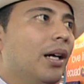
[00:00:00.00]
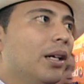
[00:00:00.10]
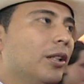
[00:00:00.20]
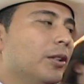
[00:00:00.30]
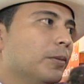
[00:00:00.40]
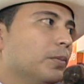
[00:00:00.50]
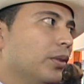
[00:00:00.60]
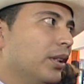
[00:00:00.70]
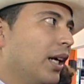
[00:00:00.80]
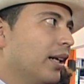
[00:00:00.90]
Uh,
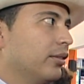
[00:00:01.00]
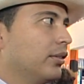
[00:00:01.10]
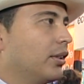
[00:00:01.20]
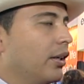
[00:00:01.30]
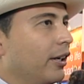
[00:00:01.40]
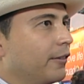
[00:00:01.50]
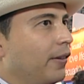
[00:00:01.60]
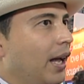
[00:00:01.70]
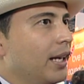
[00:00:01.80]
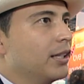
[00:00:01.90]
not direct
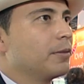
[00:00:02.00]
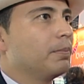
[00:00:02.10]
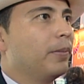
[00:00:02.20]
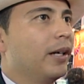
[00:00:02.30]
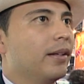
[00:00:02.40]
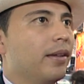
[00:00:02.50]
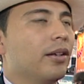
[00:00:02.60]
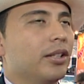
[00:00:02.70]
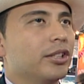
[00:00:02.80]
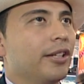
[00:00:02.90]
flights, but
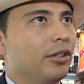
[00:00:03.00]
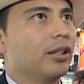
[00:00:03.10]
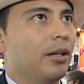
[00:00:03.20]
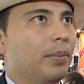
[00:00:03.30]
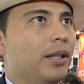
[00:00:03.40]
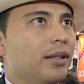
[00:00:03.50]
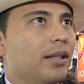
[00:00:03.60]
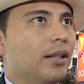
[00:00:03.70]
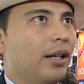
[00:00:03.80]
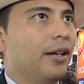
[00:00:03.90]
there are several companies
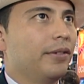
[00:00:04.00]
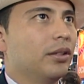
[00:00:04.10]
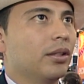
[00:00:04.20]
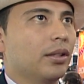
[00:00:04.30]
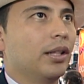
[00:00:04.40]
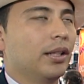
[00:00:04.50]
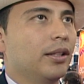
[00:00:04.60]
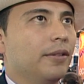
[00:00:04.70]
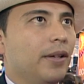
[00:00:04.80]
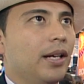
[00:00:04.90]
that have
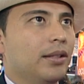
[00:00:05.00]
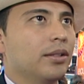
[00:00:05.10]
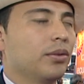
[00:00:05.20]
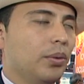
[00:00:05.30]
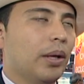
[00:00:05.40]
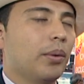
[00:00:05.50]
interconnected flights to